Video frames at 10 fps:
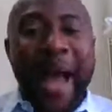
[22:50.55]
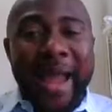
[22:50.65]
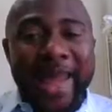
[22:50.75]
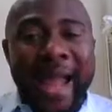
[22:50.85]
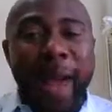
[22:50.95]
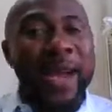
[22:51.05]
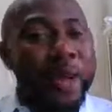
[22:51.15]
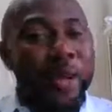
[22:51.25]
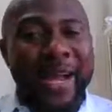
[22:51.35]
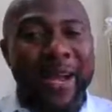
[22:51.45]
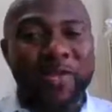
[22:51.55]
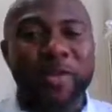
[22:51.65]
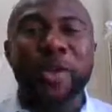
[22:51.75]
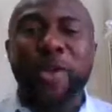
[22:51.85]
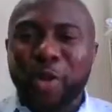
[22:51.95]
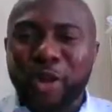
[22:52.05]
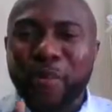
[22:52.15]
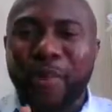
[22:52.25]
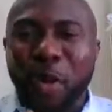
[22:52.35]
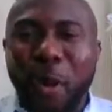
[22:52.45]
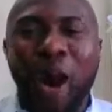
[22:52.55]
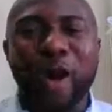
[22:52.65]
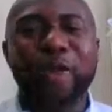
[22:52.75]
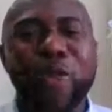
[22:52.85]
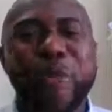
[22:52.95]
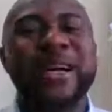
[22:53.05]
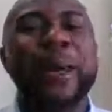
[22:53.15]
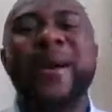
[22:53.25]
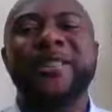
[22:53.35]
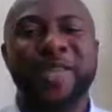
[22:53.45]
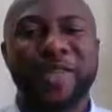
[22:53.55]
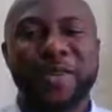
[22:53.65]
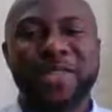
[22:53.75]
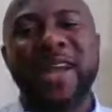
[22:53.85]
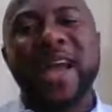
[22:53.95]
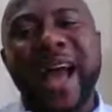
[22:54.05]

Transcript: I am Henry Ukazu, your #1 human capacity coach.